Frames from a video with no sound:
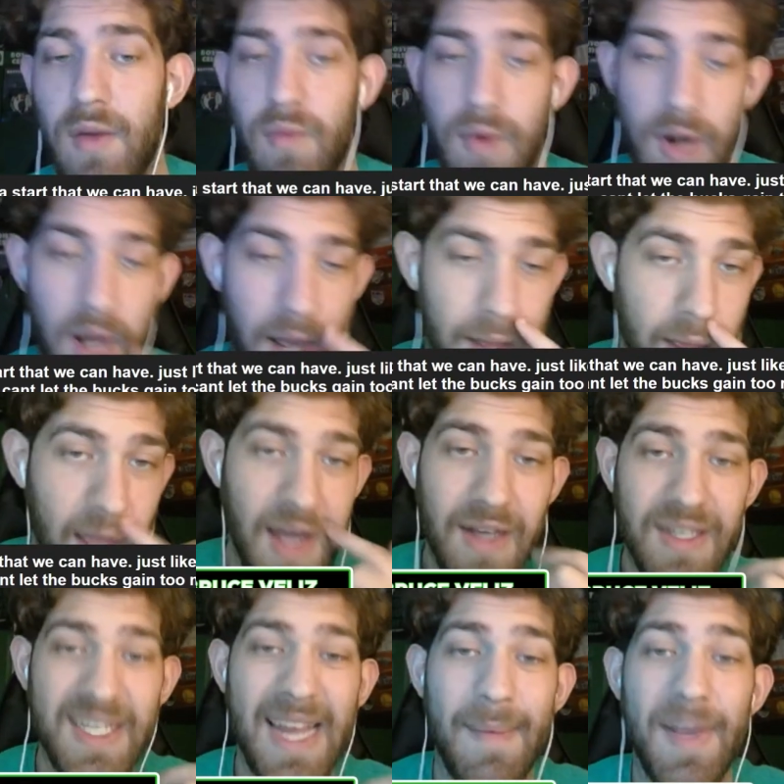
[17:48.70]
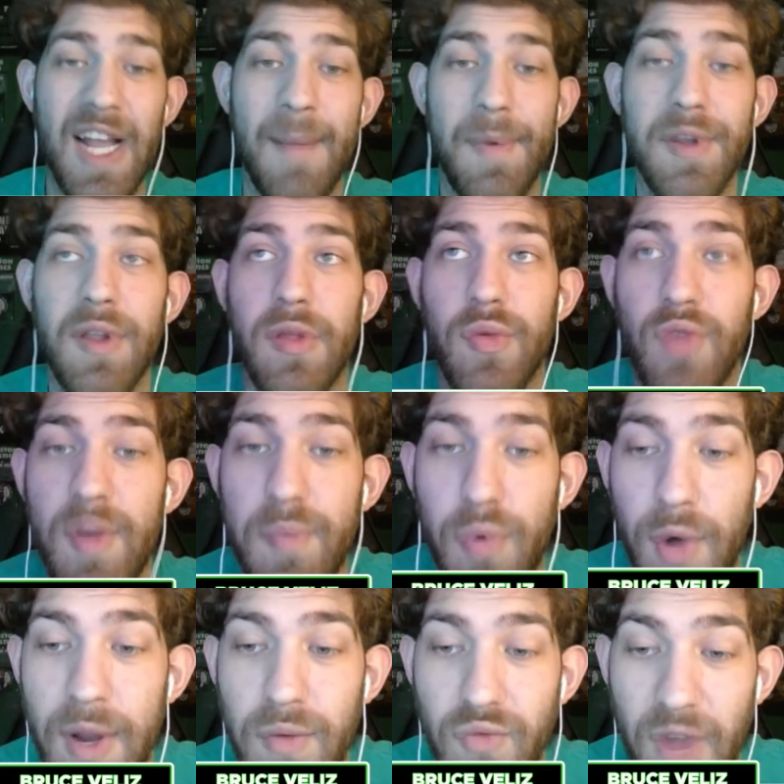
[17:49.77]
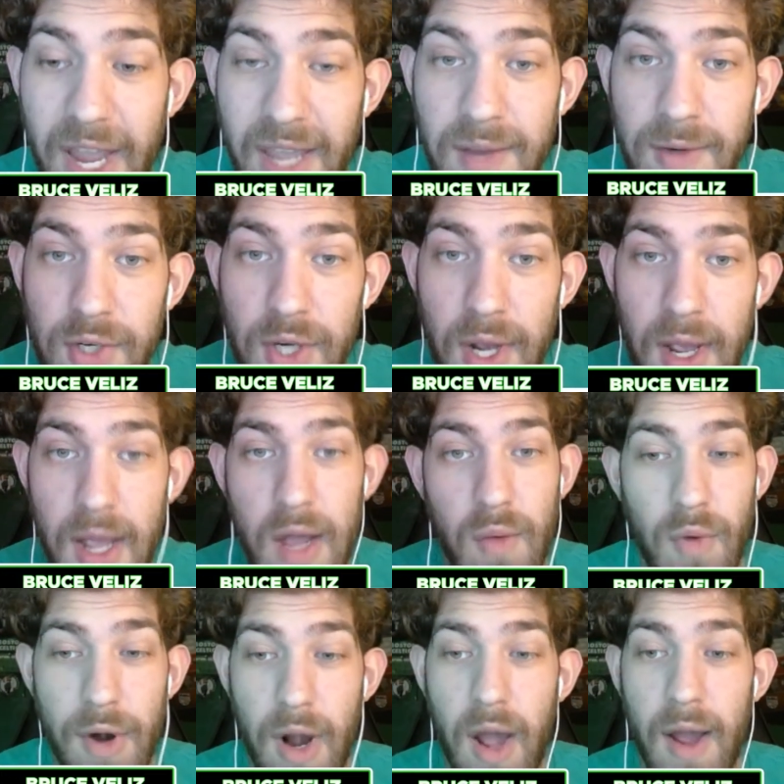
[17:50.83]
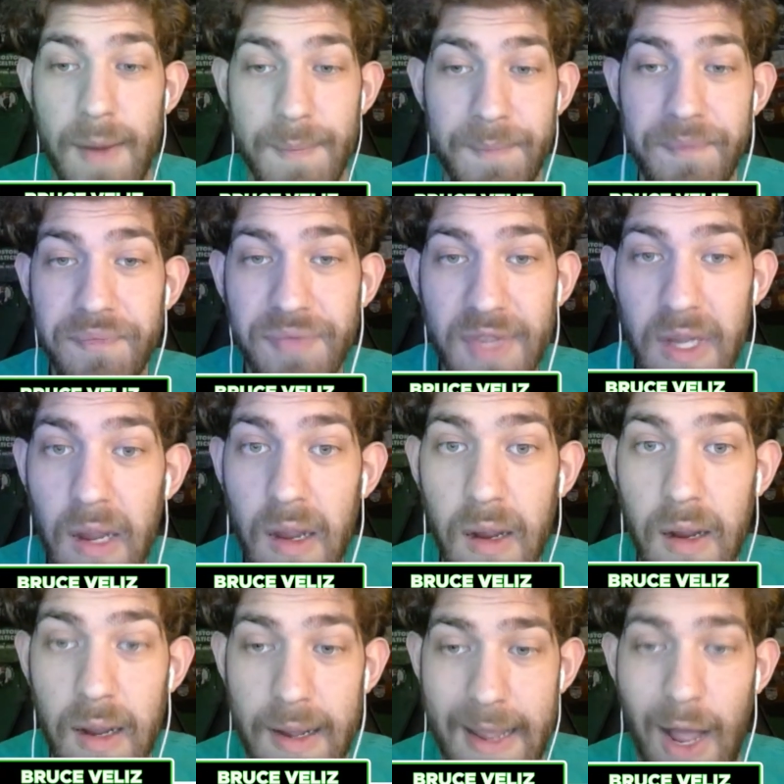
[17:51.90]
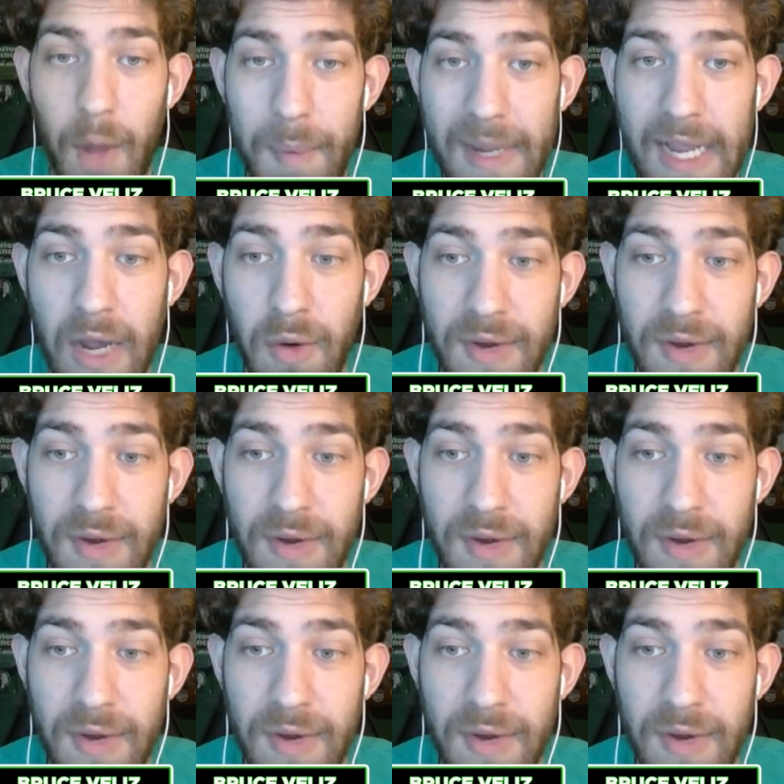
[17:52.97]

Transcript: We're not stepping up on the three point range. We're not helping out